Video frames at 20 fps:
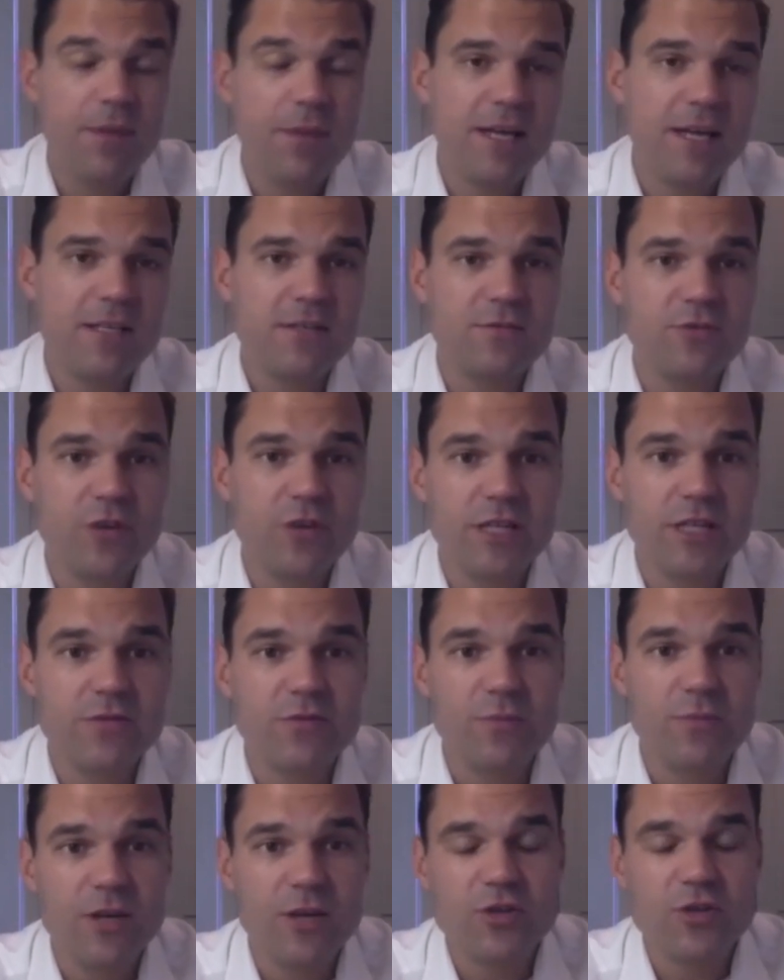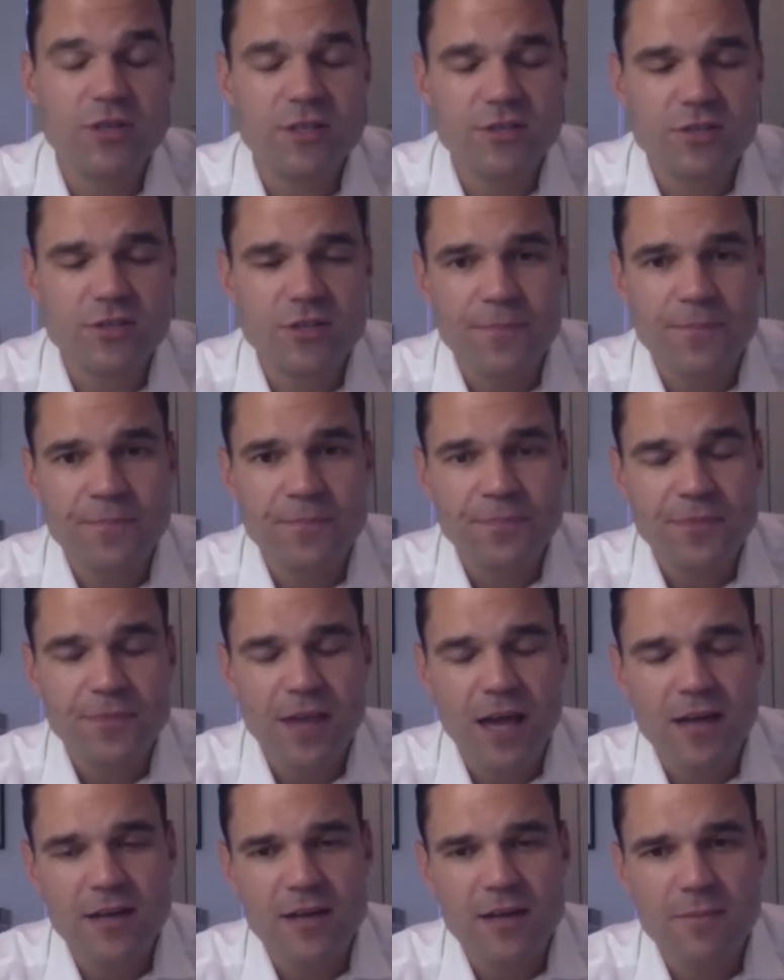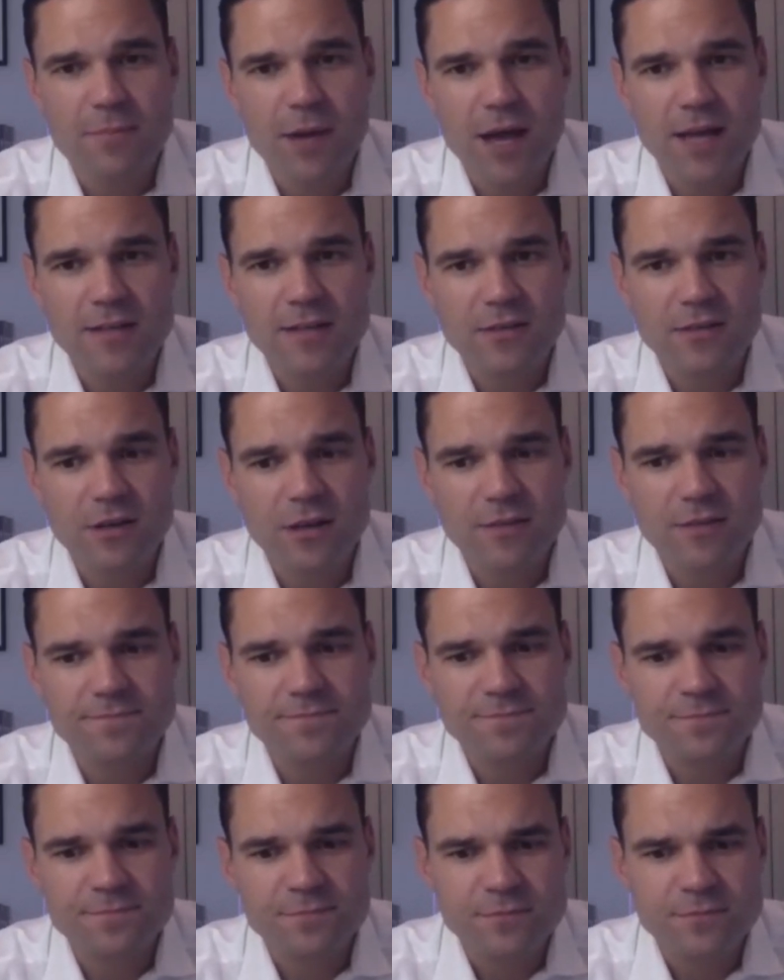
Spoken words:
pace of transformation has had an impact on